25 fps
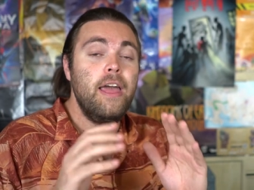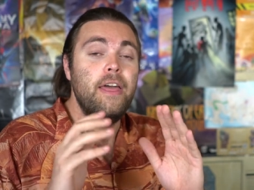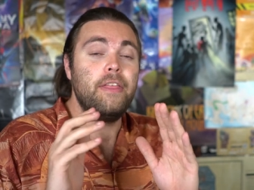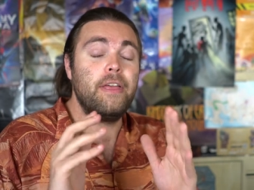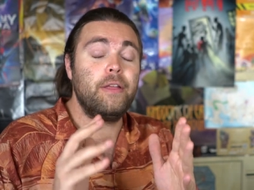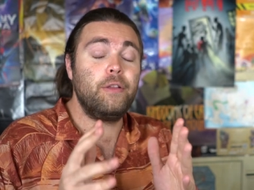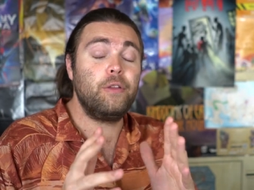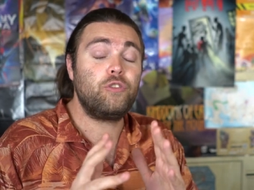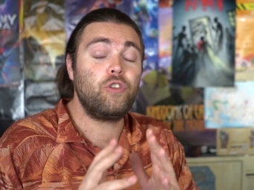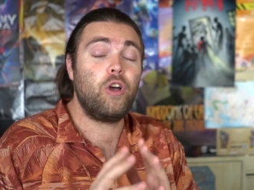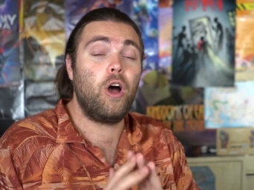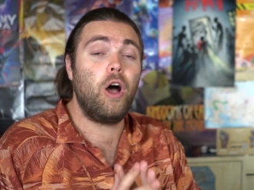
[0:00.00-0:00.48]

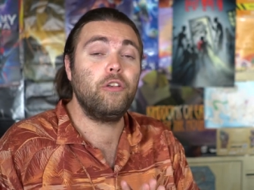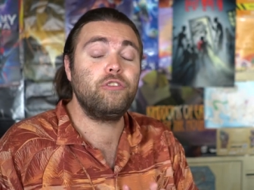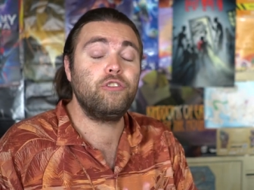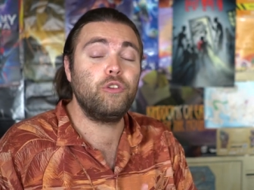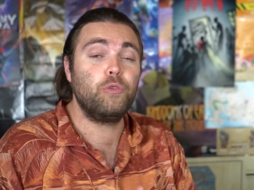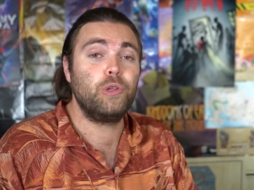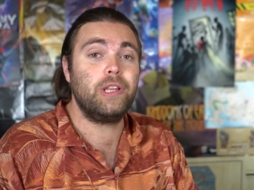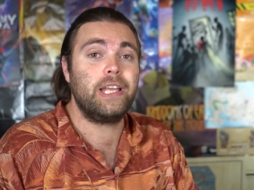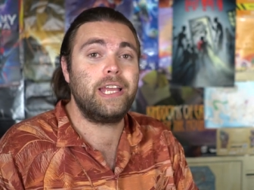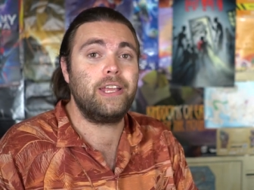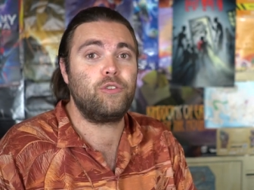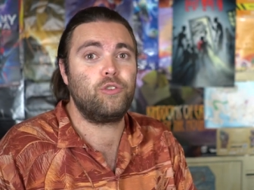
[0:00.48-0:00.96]
And it's
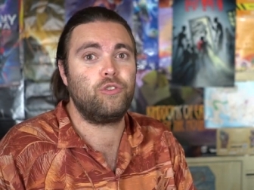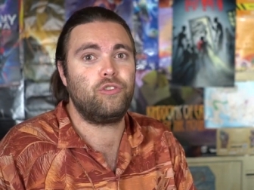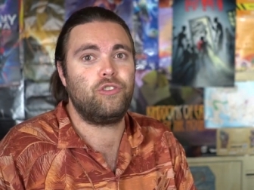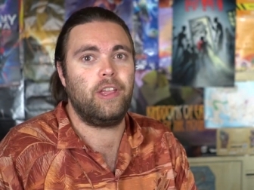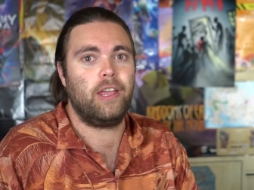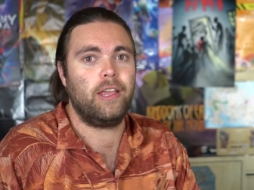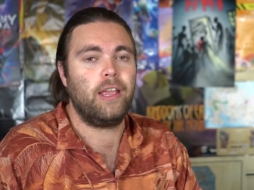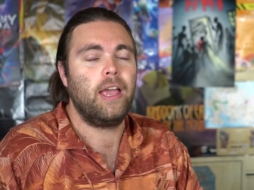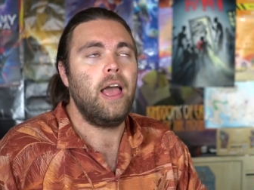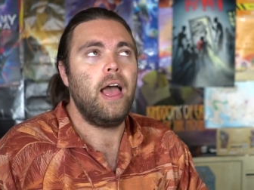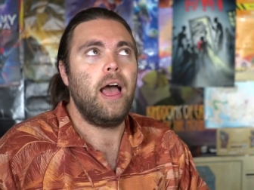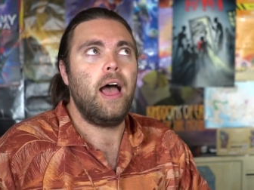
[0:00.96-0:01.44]
also really
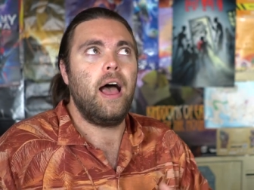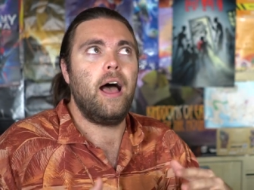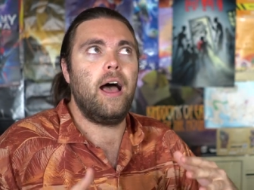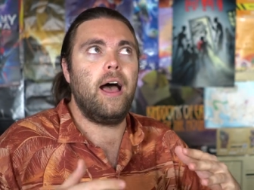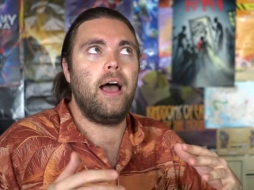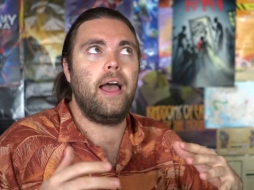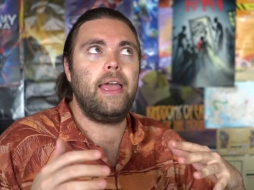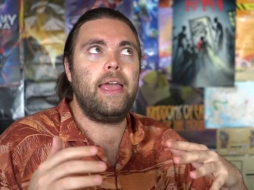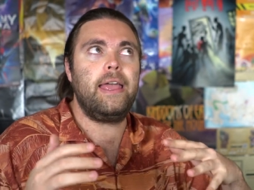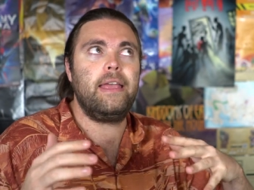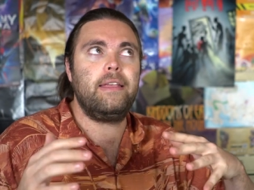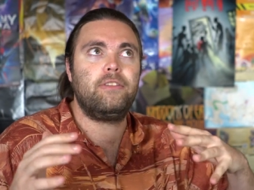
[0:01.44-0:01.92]
interesting
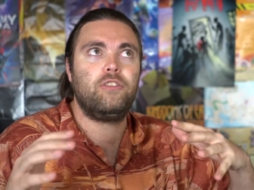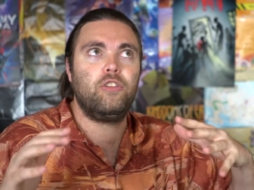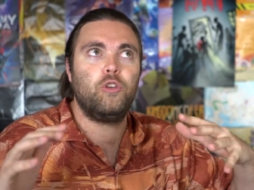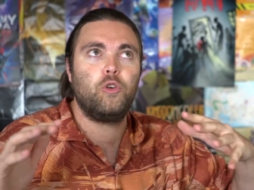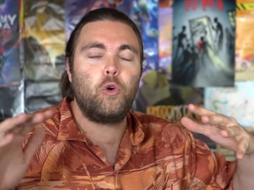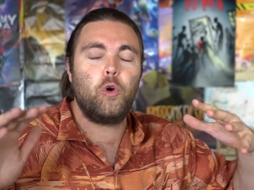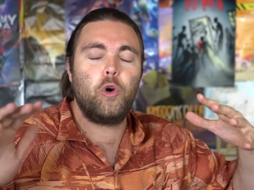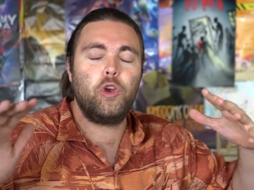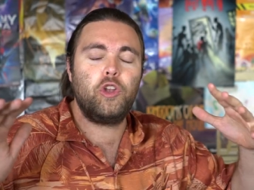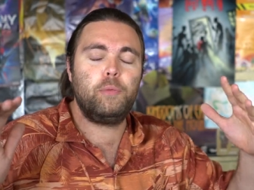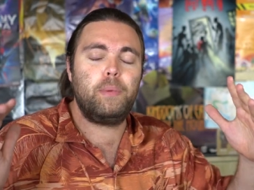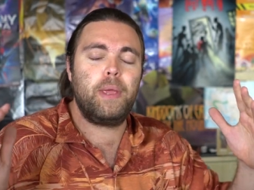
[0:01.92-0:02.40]
uh, is you're
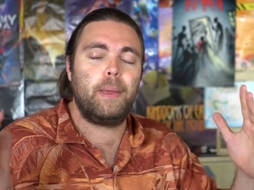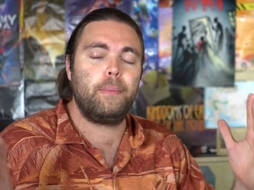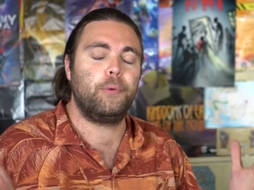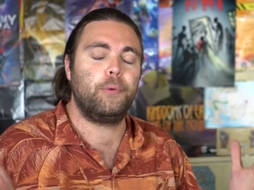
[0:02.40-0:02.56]
going to be